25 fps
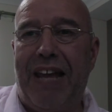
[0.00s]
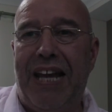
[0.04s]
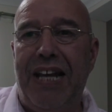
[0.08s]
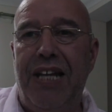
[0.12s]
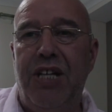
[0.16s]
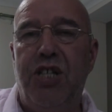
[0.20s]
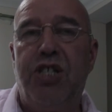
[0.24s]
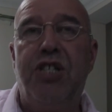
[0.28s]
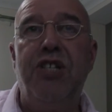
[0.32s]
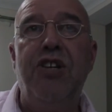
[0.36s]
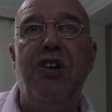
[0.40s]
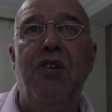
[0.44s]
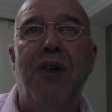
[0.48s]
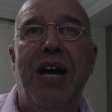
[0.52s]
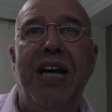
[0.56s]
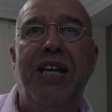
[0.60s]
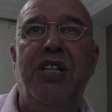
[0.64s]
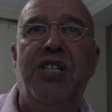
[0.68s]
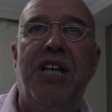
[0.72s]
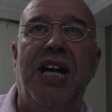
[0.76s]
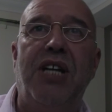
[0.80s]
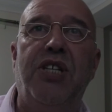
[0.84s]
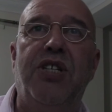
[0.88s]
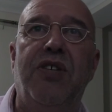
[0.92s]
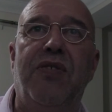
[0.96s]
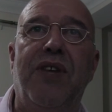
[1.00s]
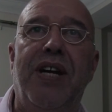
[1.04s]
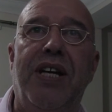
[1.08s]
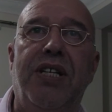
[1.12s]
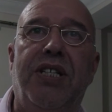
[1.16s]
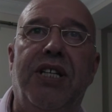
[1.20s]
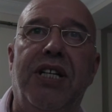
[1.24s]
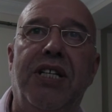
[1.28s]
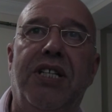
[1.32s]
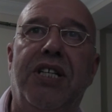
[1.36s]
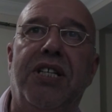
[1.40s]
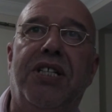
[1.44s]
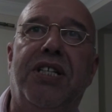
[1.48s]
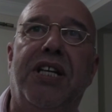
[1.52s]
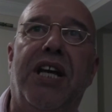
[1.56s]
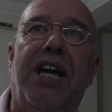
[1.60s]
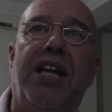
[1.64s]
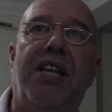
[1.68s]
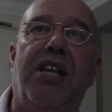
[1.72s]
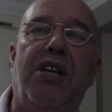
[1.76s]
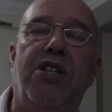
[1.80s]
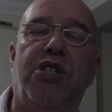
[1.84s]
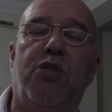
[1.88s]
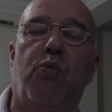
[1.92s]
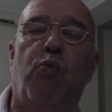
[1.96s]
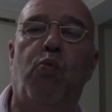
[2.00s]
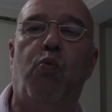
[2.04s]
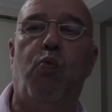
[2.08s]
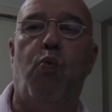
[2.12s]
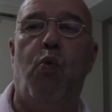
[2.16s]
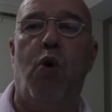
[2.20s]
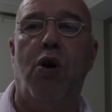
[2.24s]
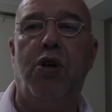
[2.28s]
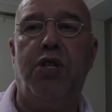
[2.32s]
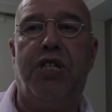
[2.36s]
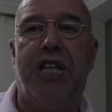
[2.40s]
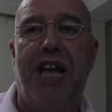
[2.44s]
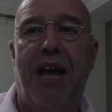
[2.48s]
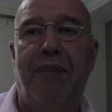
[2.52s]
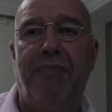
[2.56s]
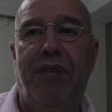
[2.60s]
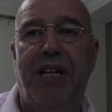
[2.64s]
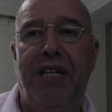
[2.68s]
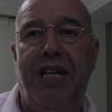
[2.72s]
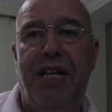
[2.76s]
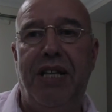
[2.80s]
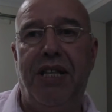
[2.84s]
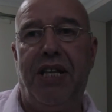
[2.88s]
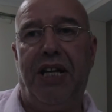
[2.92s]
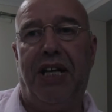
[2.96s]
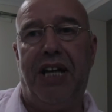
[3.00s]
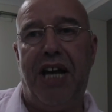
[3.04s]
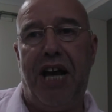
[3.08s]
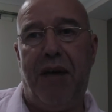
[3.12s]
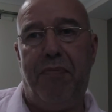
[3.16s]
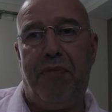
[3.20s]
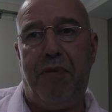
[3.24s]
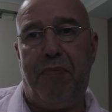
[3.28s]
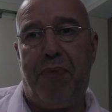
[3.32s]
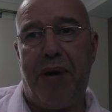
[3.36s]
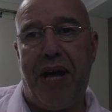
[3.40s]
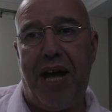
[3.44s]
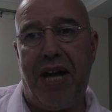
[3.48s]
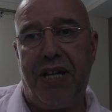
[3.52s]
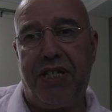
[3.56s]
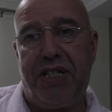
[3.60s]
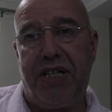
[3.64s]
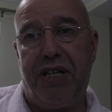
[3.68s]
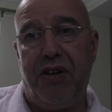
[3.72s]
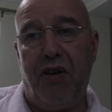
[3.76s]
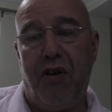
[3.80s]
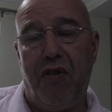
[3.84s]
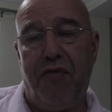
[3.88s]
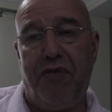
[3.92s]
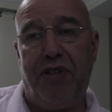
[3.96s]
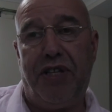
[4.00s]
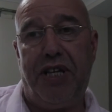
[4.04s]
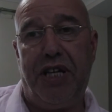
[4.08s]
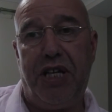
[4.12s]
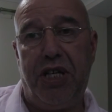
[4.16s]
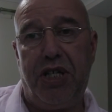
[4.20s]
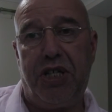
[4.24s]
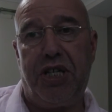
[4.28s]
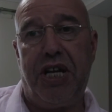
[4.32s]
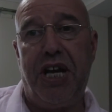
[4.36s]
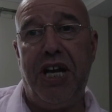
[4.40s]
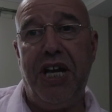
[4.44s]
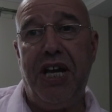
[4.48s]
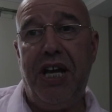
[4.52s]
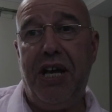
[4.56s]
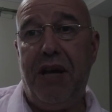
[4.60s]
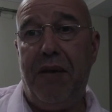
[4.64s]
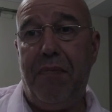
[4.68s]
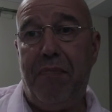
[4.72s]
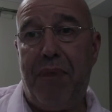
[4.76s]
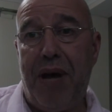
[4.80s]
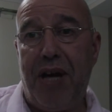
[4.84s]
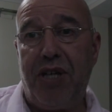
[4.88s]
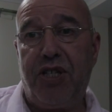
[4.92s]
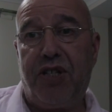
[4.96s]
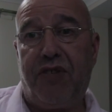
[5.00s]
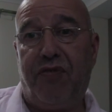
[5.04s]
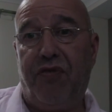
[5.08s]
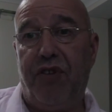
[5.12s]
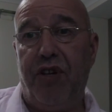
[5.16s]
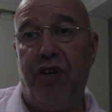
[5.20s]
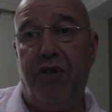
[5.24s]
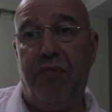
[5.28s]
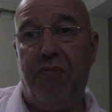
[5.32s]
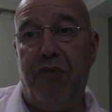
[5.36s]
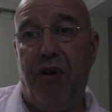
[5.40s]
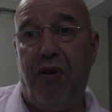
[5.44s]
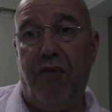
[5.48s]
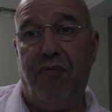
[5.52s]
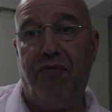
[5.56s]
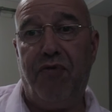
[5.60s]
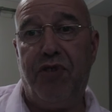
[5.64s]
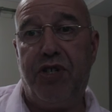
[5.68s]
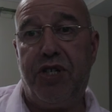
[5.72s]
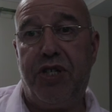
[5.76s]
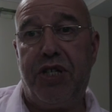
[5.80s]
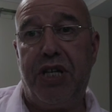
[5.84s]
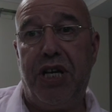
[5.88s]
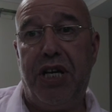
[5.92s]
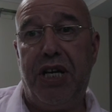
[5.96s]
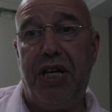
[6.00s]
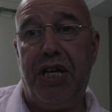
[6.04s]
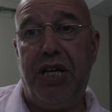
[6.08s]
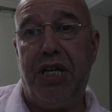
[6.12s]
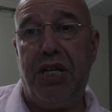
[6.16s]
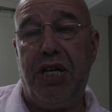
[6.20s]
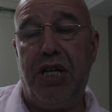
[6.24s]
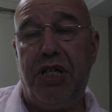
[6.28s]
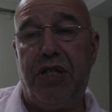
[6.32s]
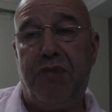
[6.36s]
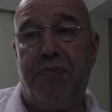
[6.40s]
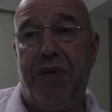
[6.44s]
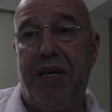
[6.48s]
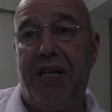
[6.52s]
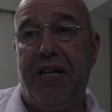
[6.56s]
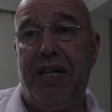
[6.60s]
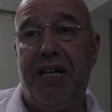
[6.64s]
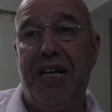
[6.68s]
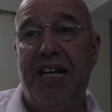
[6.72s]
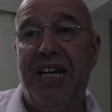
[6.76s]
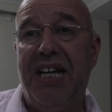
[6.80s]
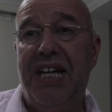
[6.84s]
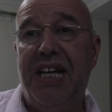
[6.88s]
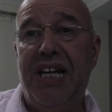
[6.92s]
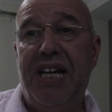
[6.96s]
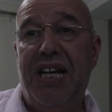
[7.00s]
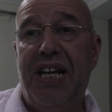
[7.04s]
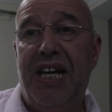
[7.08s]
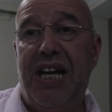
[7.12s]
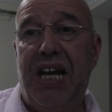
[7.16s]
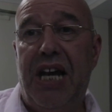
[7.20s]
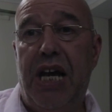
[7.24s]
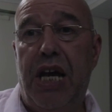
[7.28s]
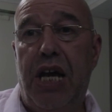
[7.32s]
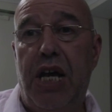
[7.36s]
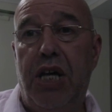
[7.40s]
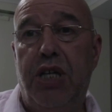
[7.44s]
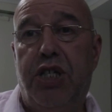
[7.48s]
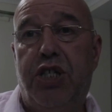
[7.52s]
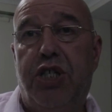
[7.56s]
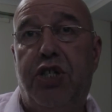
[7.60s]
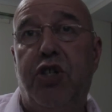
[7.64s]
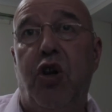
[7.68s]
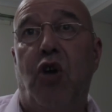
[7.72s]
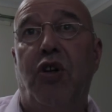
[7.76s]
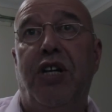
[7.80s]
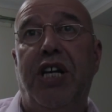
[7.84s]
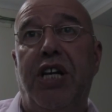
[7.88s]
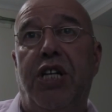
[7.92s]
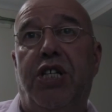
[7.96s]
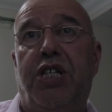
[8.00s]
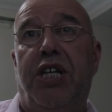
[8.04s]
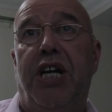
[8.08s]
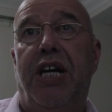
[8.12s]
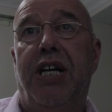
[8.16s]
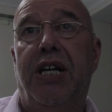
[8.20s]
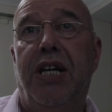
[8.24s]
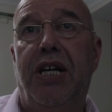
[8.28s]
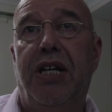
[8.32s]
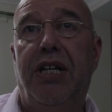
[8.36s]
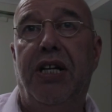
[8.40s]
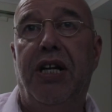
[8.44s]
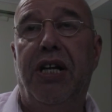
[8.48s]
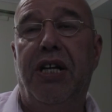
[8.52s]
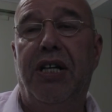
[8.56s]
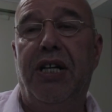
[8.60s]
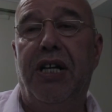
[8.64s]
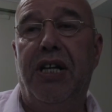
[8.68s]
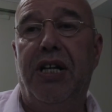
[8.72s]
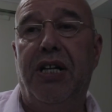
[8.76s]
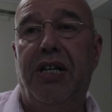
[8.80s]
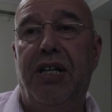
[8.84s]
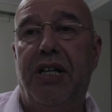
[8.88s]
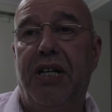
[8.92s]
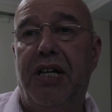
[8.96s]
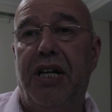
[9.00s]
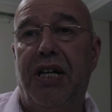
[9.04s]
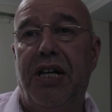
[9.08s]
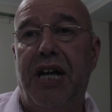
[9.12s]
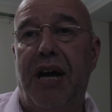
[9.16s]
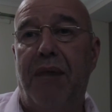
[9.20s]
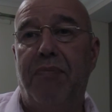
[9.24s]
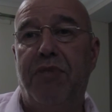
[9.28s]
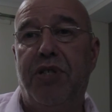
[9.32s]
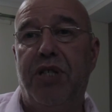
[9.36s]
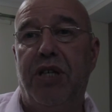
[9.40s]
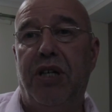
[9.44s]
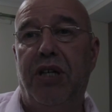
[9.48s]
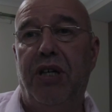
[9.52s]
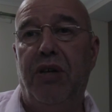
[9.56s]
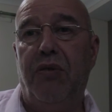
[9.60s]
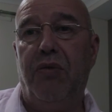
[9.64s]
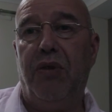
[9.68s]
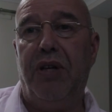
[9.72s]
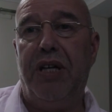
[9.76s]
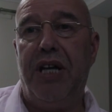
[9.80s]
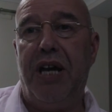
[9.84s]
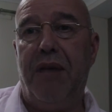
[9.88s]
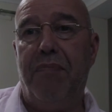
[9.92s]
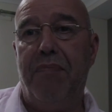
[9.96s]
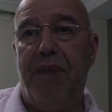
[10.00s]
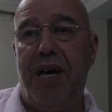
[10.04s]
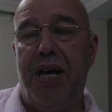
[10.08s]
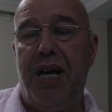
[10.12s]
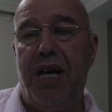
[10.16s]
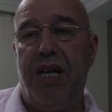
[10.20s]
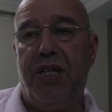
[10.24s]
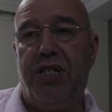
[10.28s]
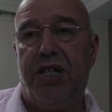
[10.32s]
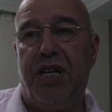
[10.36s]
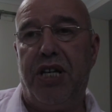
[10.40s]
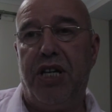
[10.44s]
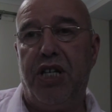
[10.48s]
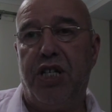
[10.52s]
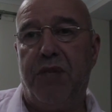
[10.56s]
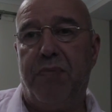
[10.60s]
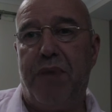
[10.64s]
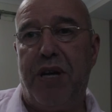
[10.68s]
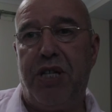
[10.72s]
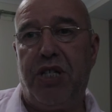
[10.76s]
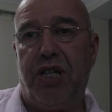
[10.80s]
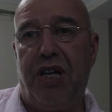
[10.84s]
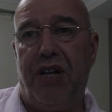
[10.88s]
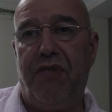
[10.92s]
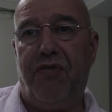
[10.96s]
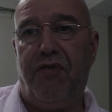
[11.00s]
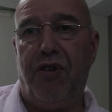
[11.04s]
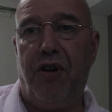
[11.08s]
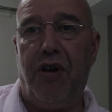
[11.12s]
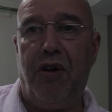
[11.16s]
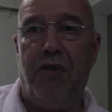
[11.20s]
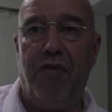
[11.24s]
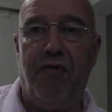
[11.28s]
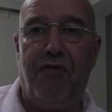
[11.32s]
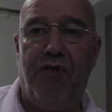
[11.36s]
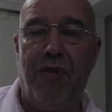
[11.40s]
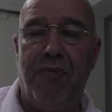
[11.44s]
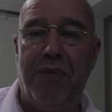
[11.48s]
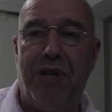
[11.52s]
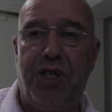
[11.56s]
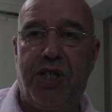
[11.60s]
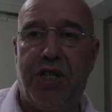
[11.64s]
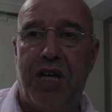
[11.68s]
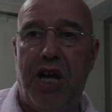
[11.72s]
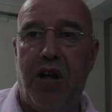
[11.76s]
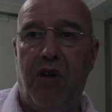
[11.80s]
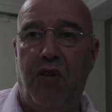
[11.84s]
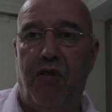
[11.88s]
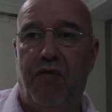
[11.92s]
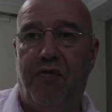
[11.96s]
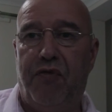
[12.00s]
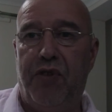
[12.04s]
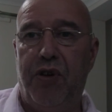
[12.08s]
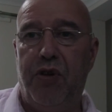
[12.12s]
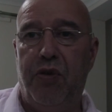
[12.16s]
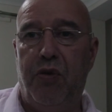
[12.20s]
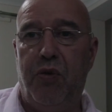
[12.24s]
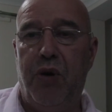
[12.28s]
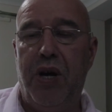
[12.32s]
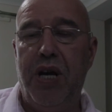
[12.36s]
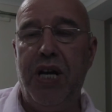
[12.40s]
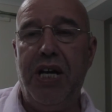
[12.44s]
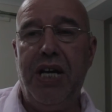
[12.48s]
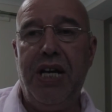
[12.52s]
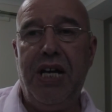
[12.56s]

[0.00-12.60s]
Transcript: it's no exaggeration to say that what's happening in the Labour Party over these past few months uh, has been astonishing and, and, and, and, absolutely amazing, especially for, for myself, who,